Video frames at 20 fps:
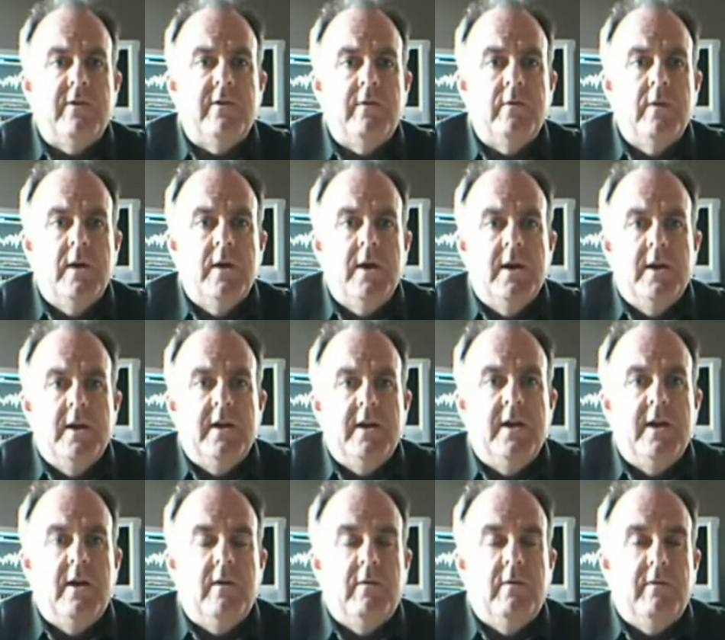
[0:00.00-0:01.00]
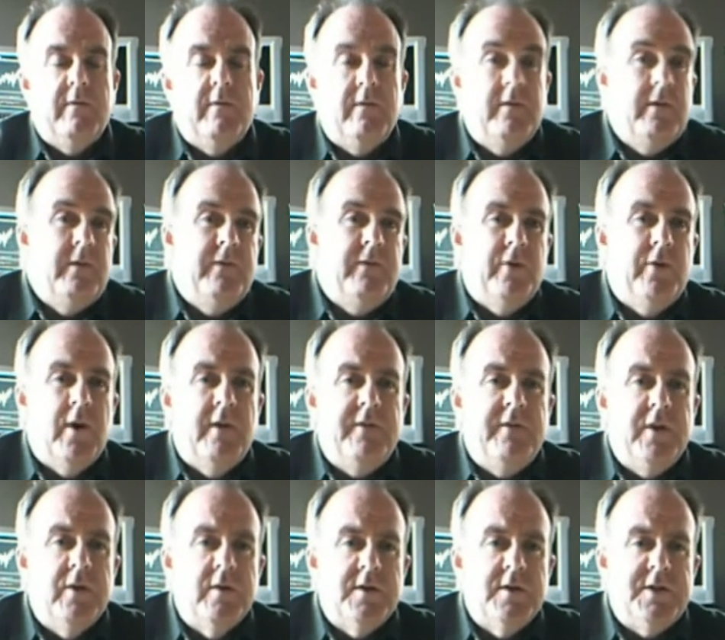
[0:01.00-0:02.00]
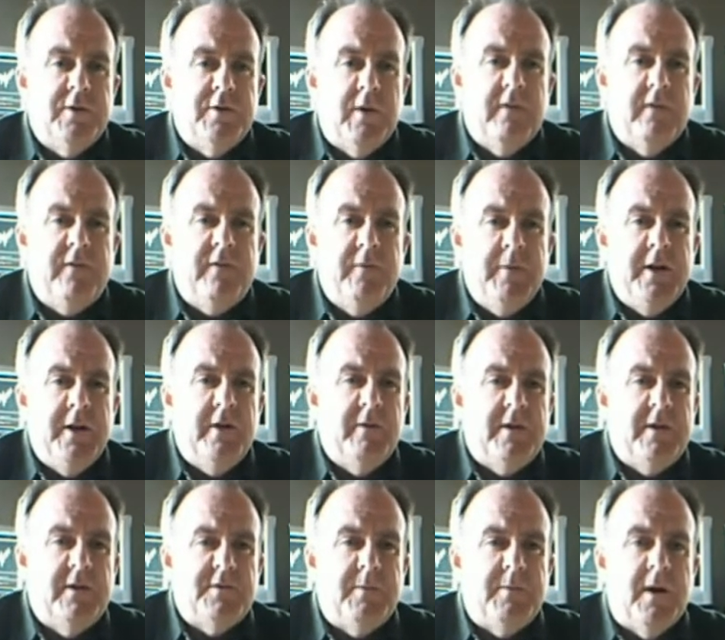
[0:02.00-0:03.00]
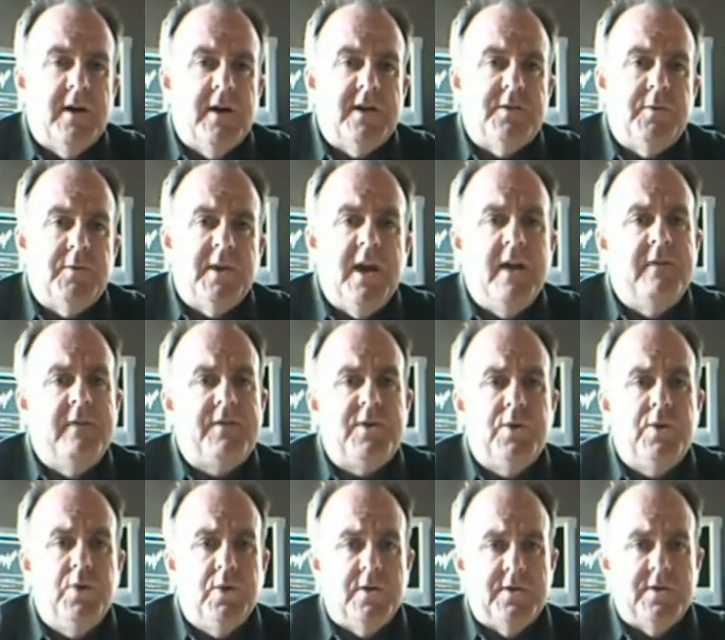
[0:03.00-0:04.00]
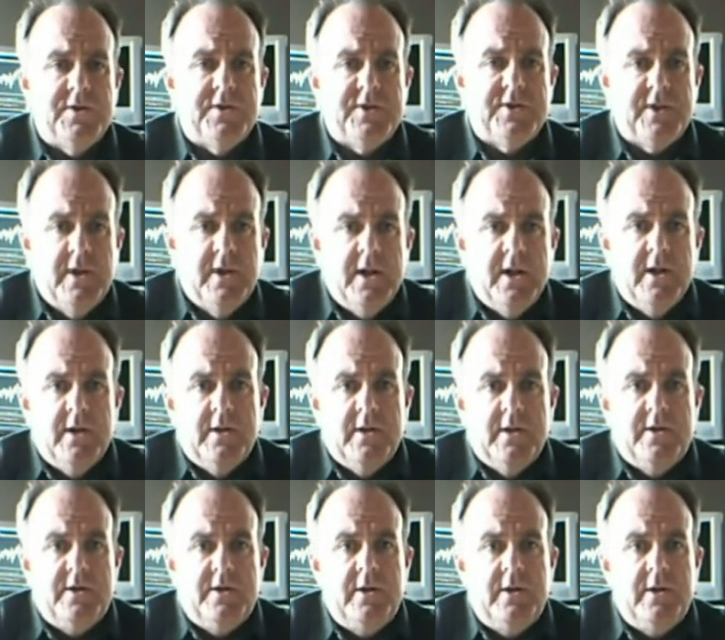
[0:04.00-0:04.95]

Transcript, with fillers: to, you know, for our viewers who aren't familiar with those markets, what kind of tools do